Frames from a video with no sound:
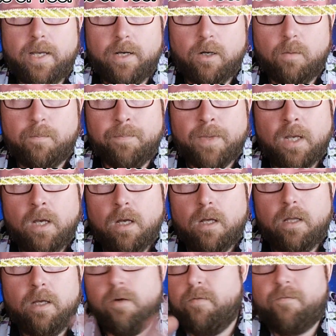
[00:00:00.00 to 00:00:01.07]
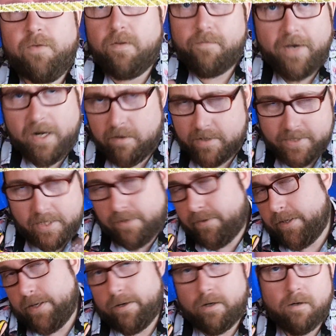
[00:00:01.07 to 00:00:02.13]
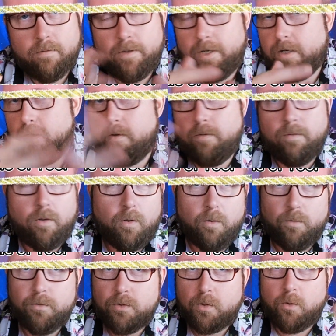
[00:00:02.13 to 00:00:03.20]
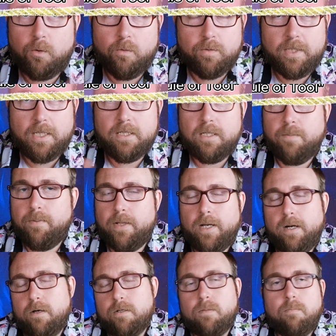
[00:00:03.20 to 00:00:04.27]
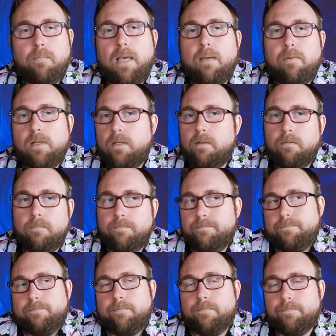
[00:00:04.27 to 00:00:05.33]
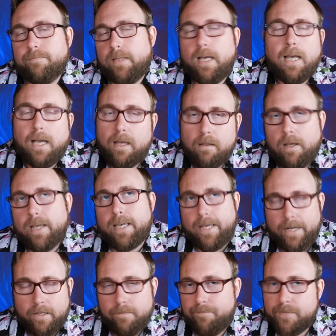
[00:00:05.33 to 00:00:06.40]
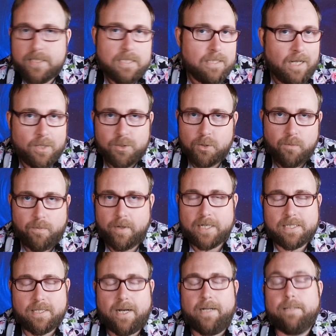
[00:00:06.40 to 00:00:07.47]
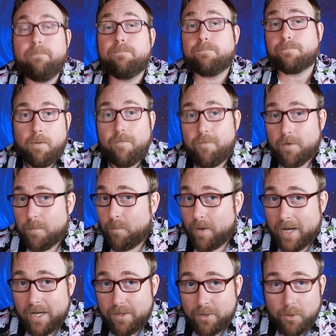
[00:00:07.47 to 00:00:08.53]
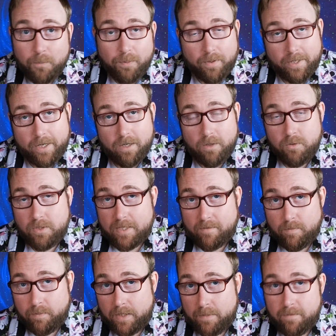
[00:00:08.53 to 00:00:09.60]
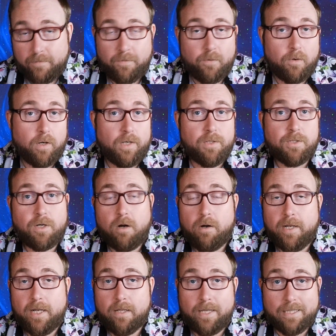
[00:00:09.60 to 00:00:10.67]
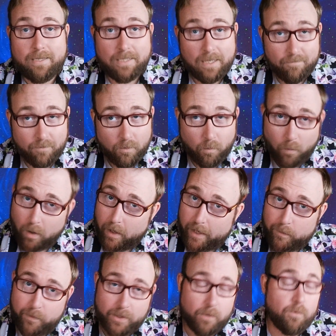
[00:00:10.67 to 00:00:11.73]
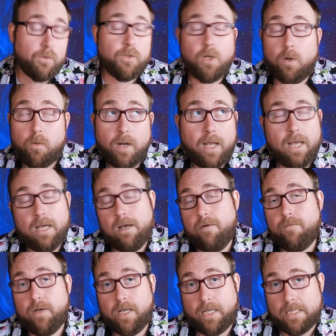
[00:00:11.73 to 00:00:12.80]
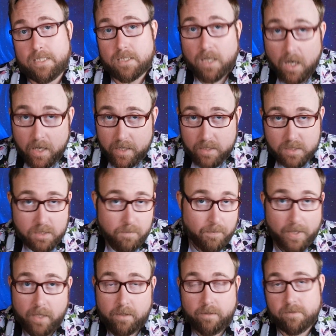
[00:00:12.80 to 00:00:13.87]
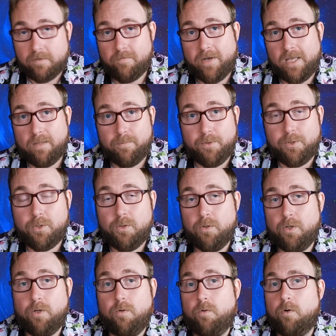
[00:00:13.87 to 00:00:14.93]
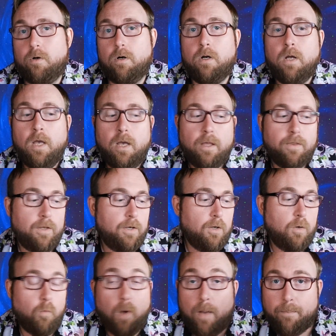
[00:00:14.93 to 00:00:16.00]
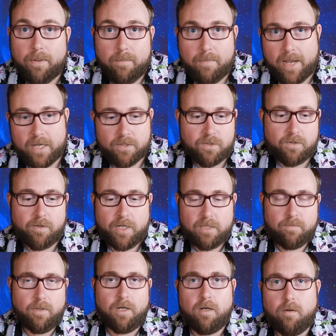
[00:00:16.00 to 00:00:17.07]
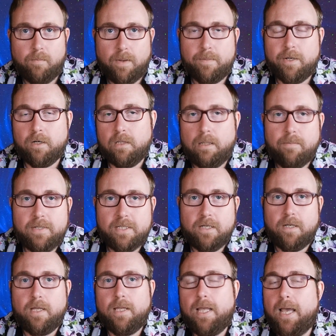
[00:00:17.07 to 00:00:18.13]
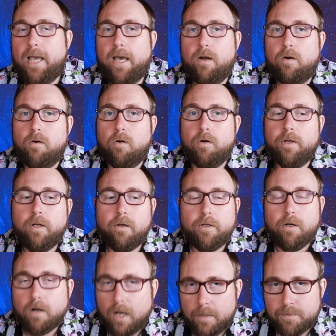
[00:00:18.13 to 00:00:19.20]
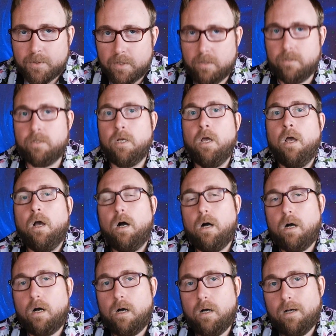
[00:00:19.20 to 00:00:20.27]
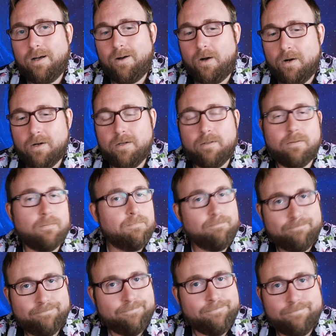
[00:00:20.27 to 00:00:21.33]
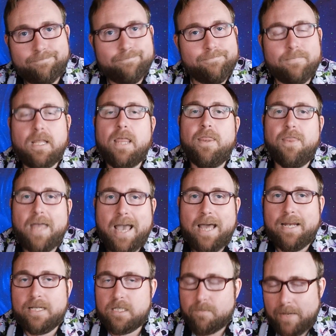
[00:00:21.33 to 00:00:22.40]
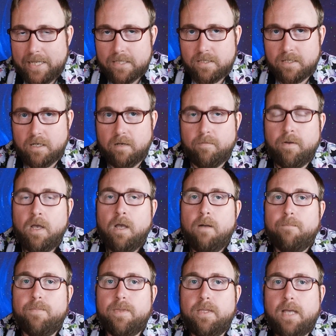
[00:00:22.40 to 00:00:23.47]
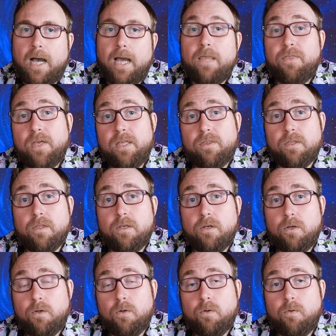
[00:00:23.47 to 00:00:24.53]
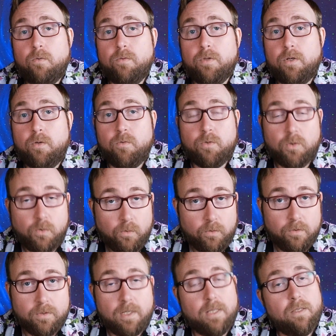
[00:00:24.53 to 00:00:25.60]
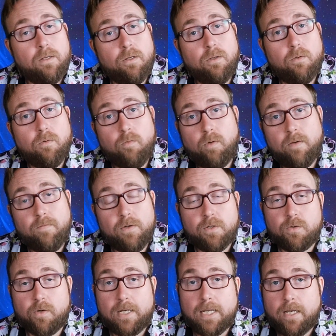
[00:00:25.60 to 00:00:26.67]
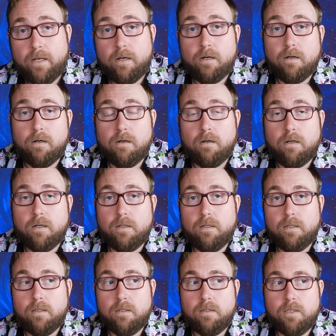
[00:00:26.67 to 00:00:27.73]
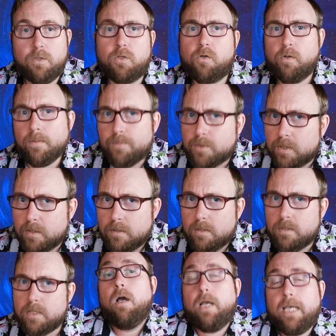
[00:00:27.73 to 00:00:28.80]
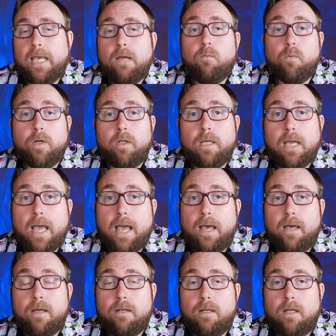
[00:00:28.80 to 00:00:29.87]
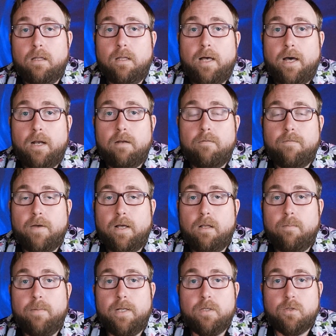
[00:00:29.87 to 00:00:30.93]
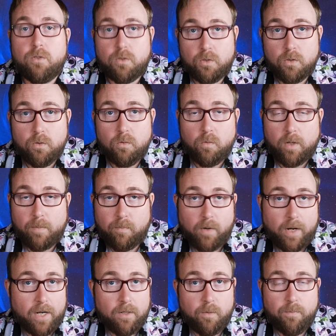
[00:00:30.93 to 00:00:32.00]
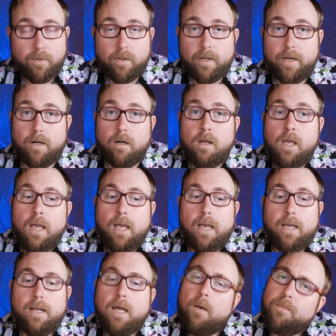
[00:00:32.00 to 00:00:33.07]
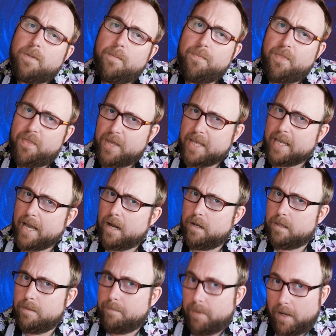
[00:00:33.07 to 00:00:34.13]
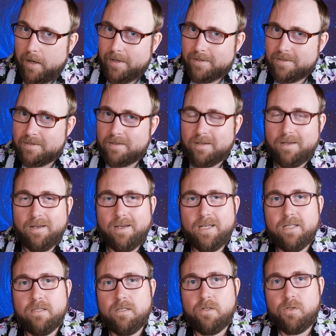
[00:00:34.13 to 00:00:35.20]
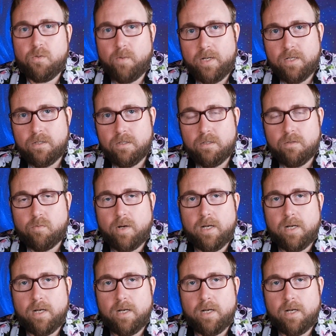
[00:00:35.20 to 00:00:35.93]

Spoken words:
help for the veterans out there, old school D&D players. Maybe I get it. This is not super exciting. But for a brand new player who's never played before and starting at like level 1, when you don't have like a ton of spells available to you, or the new weapon masteries, maybe you're limited on that, or your options aren't that expansive. I think that the new tools and the new adventuring gear descriptions can really add a lot of elements to a brand new player and help them think out of the box in situations,